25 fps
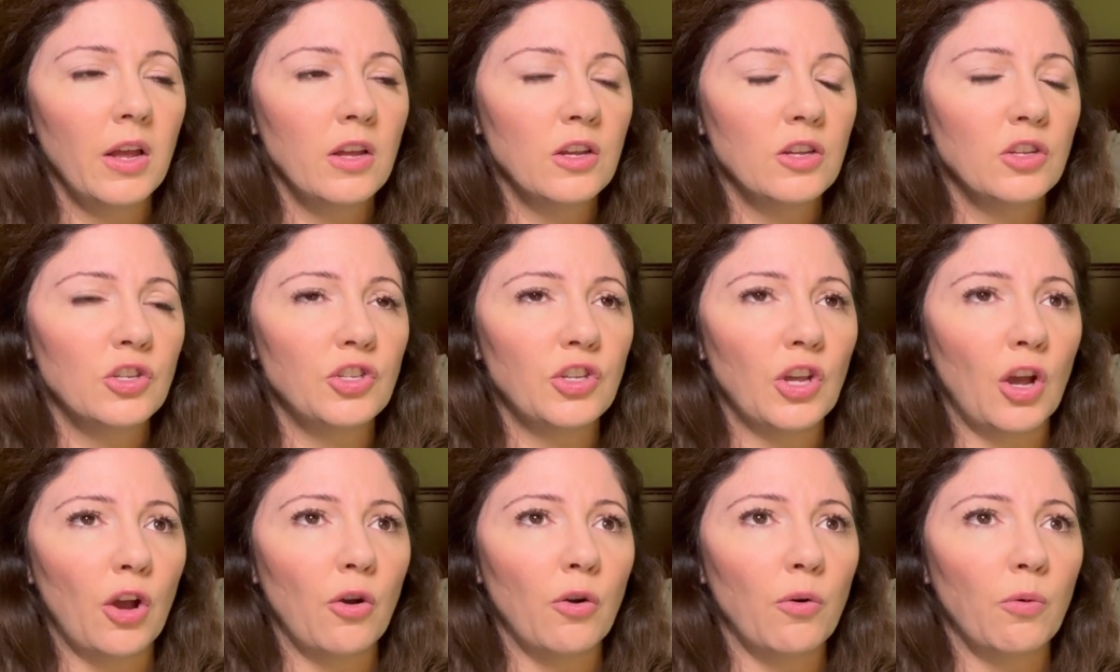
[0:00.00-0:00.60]

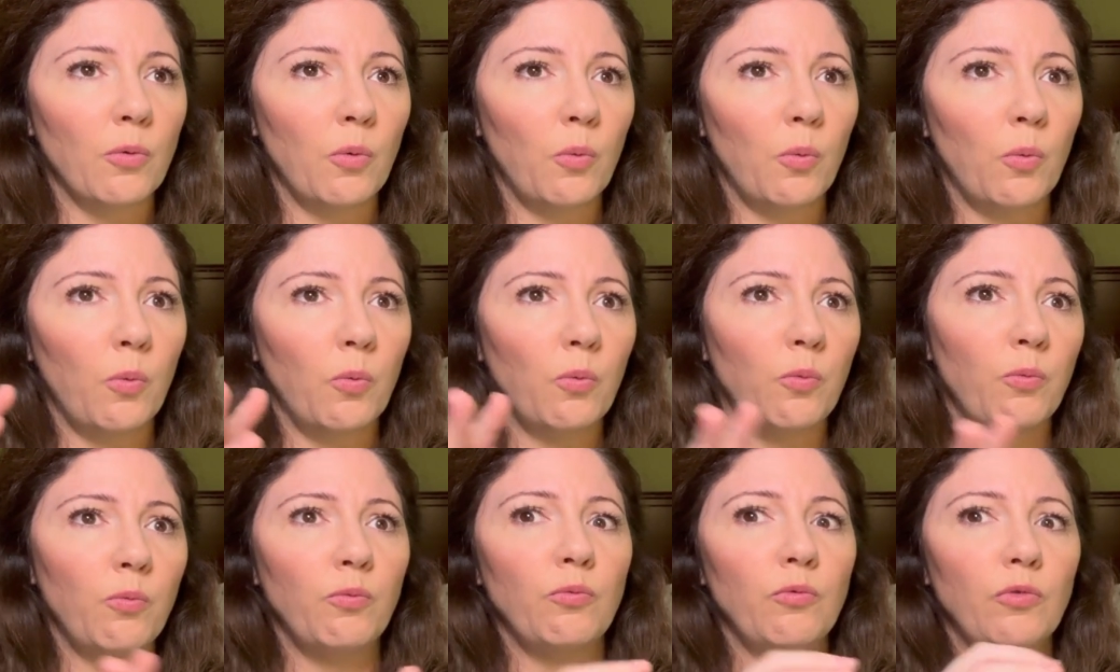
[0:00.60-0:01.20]
So
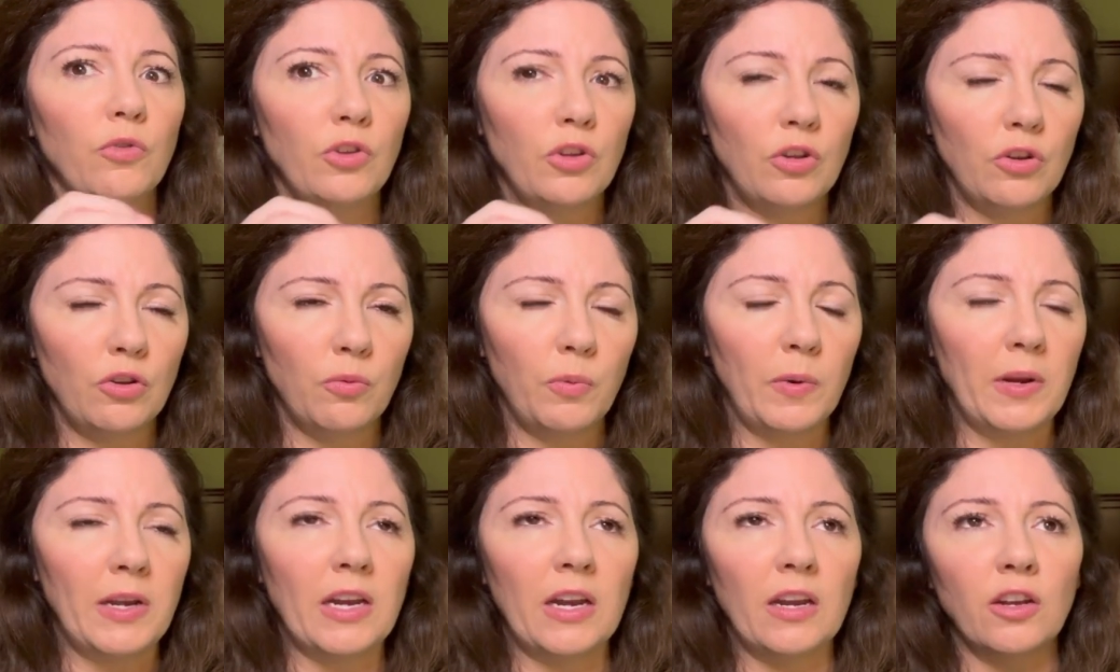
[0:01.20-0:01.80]
you,
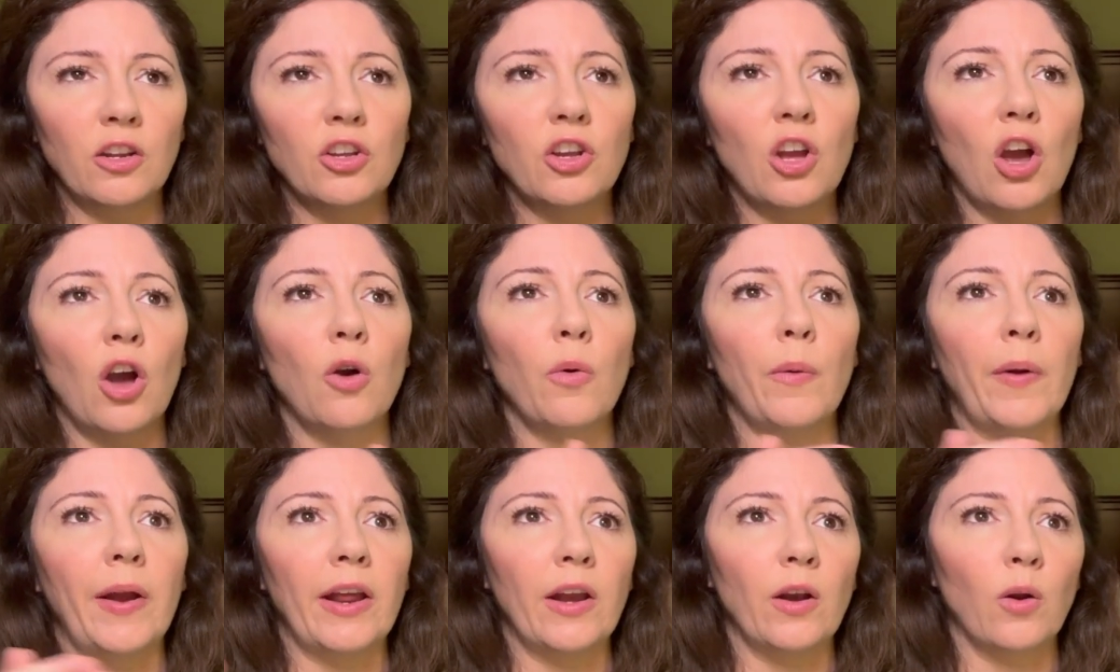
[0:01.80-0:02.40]
we didn't
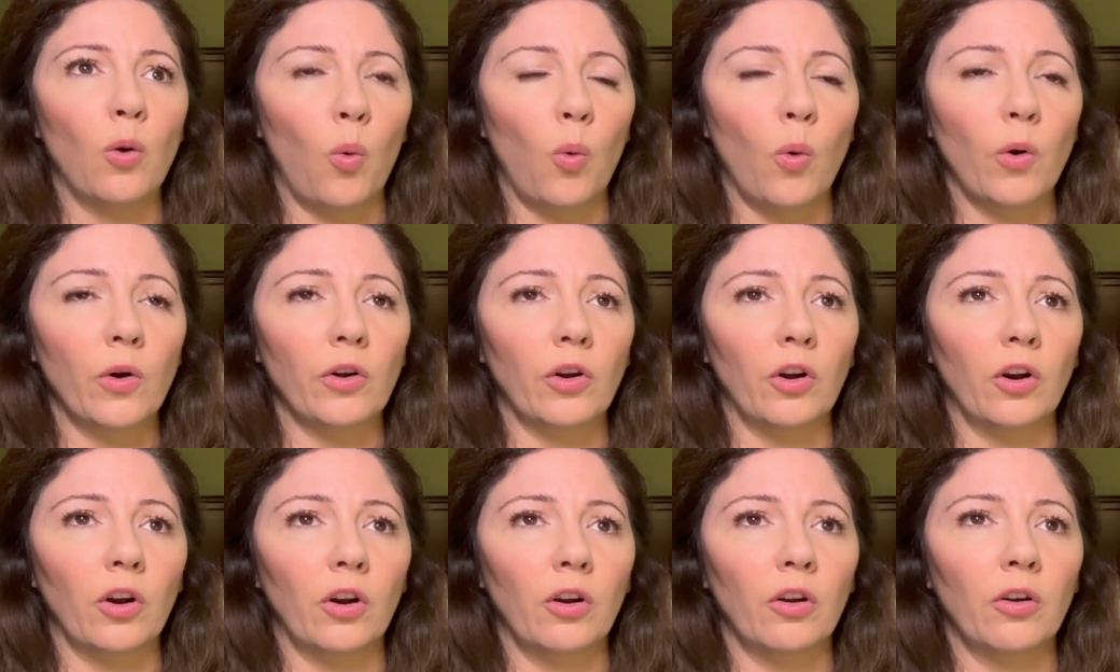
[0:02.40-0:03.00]
go in
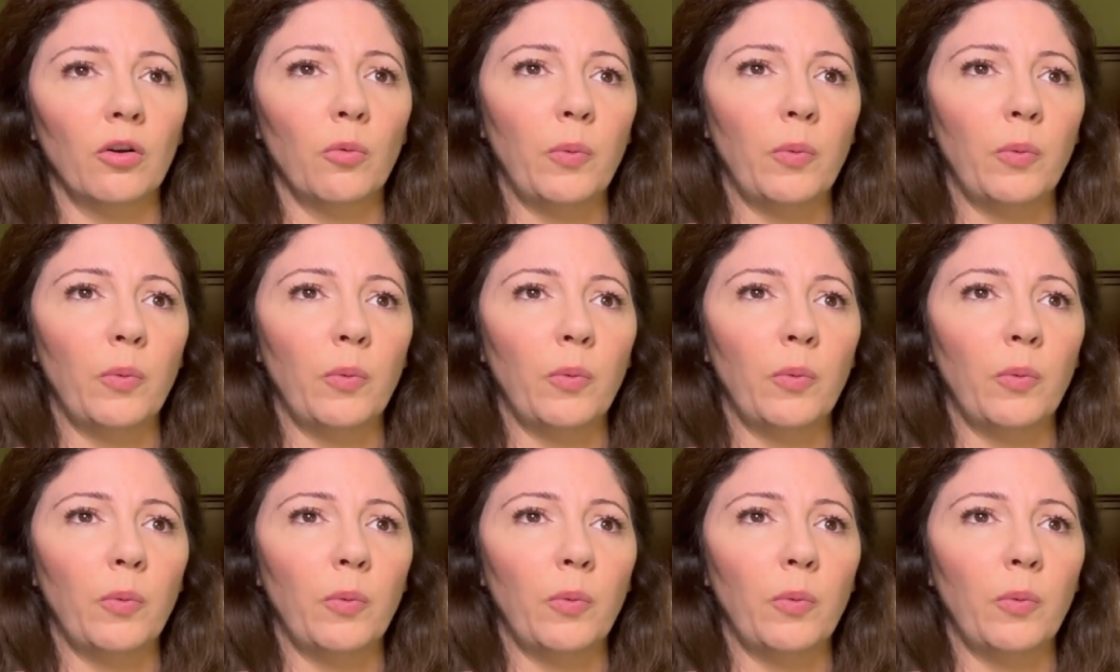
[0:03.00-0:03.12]
order.